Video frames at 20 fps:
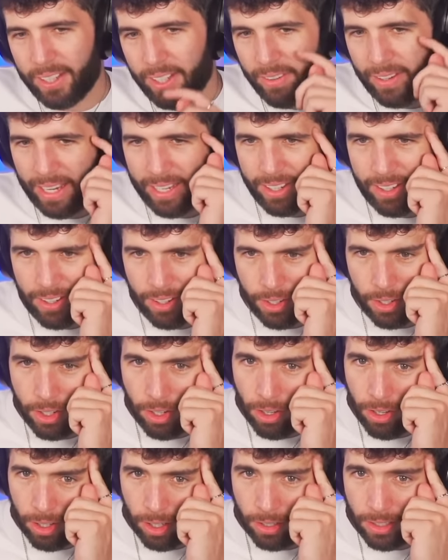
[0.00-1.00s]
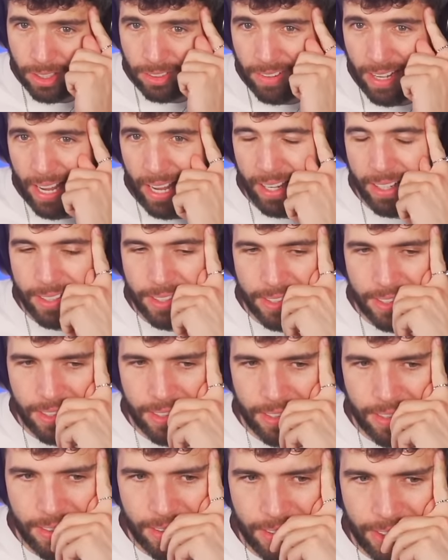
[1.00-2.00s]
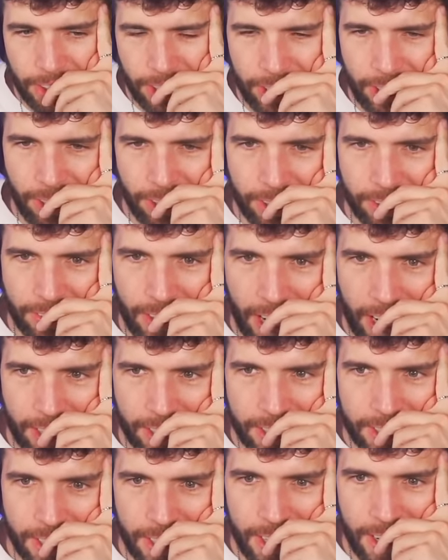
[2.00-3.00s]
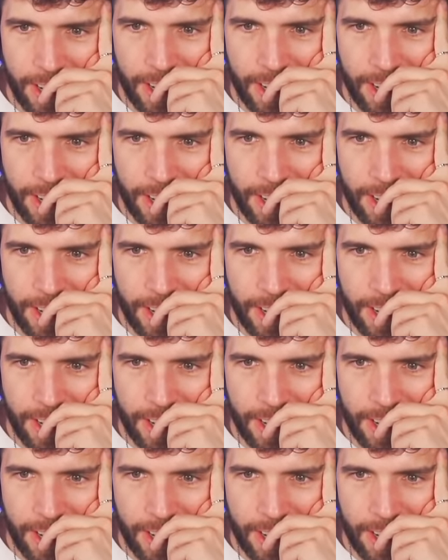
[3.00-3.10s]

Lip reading: You can't go direct. Sure, you can go direct.